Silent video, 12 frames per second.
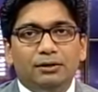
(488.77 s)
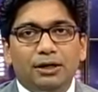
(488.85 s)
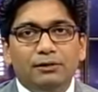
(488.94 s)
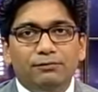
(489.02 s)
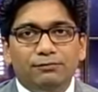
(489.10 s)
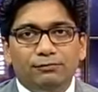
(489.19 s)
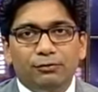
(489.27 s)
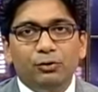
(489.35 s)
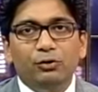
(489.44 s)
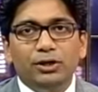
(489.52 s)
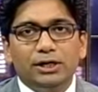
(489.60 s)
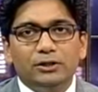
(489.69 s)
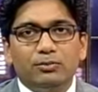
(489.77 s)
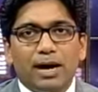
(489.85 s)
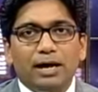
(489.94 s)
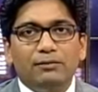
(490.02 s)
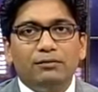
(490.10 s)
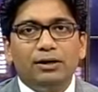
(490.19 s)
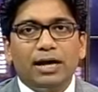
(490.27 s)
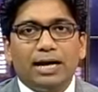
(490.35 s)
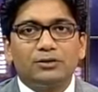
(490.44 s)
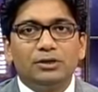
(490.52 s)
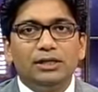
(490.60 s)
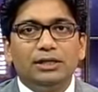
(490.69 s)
Till few years back we actually